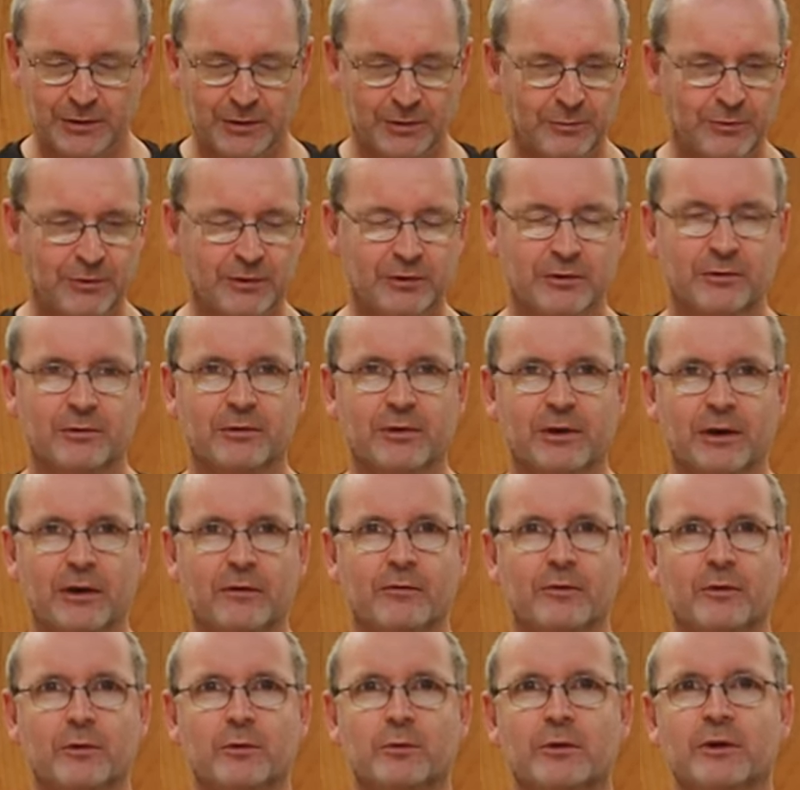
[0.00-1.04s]
We're going to
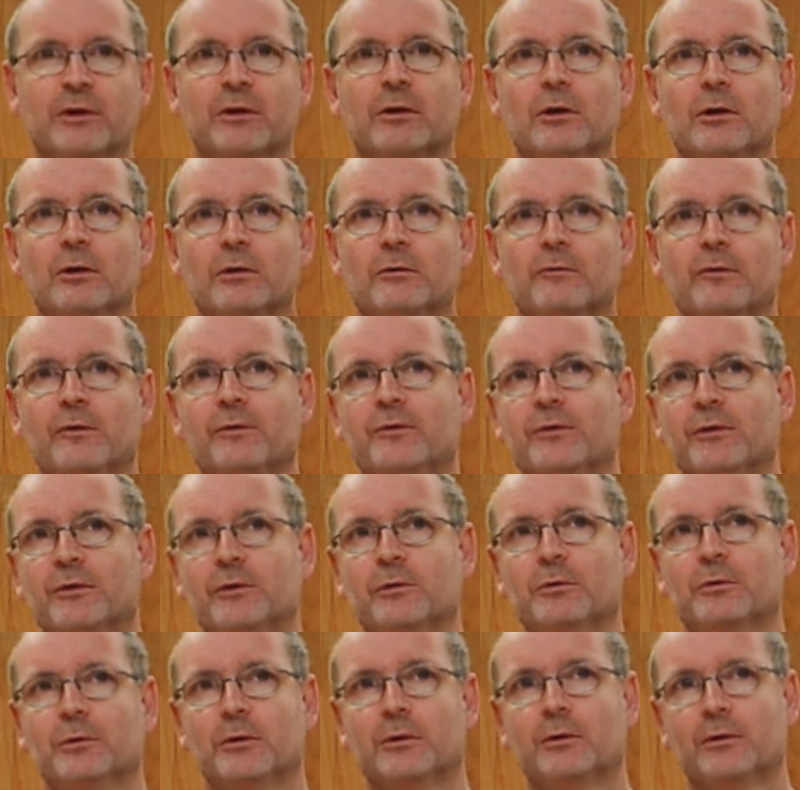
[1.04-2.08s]
have a quick
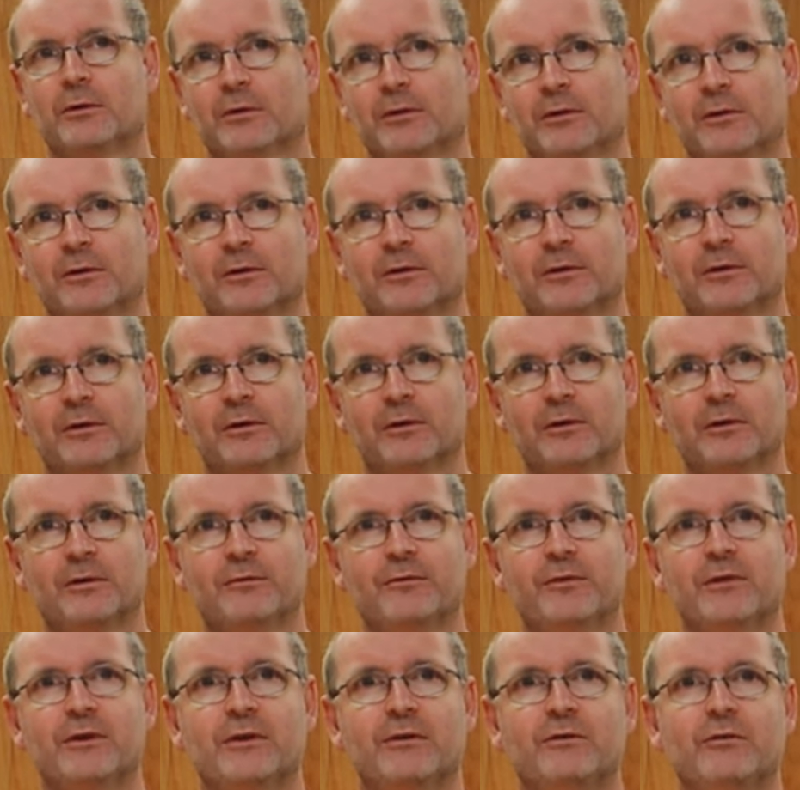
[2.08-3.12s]
overview
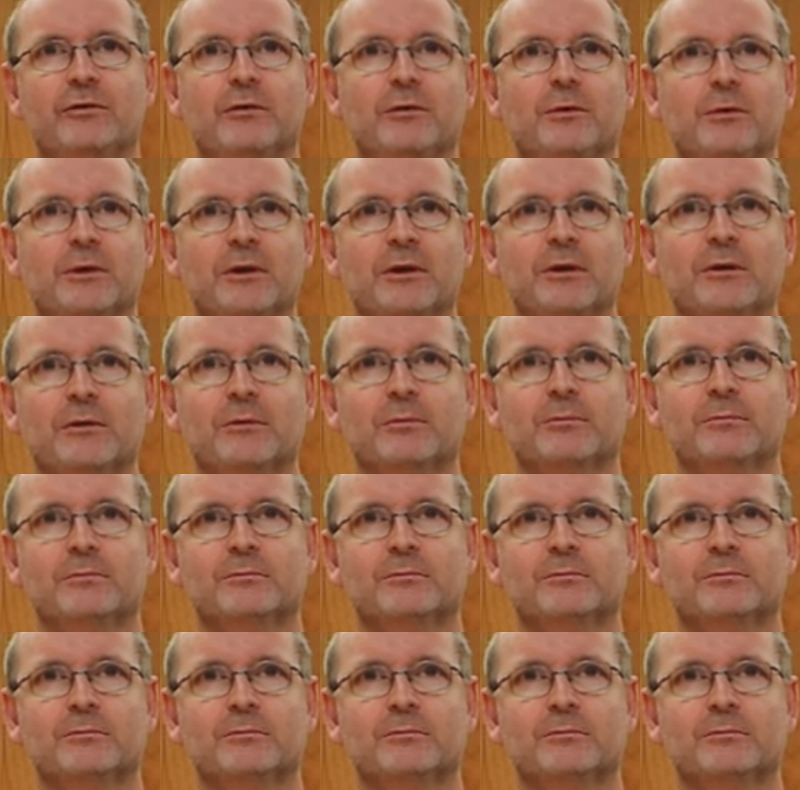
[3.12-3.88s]
of these two here.